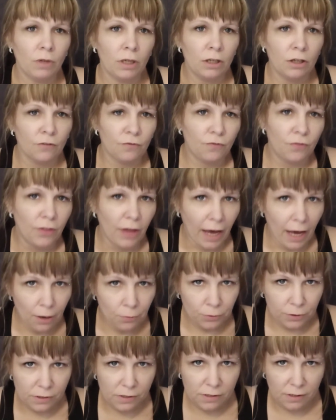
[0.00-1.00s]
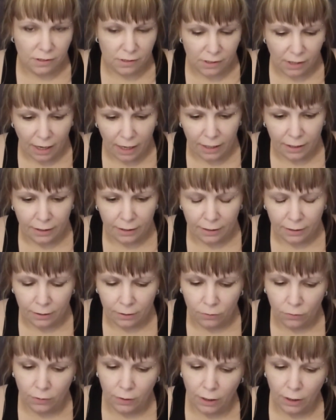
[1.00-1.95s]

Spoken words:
if that was decided,